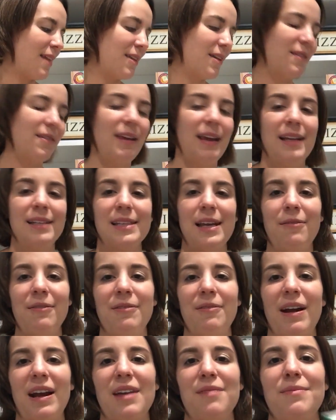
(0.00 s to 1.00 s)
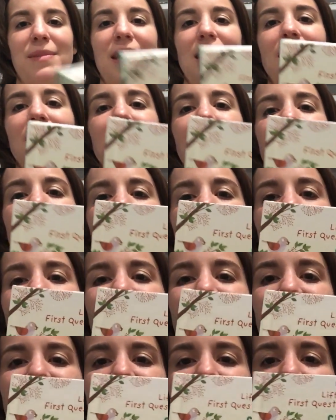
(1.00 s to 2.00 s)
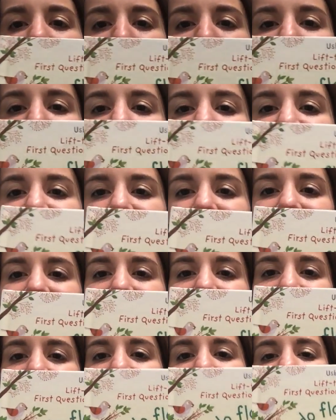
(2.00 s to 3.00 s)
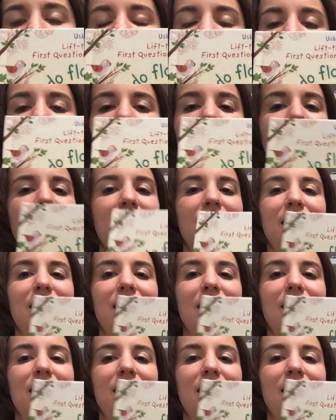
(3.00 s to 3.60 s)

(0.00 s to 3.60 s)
other things I would recommend are Lift the Flap questions and answers.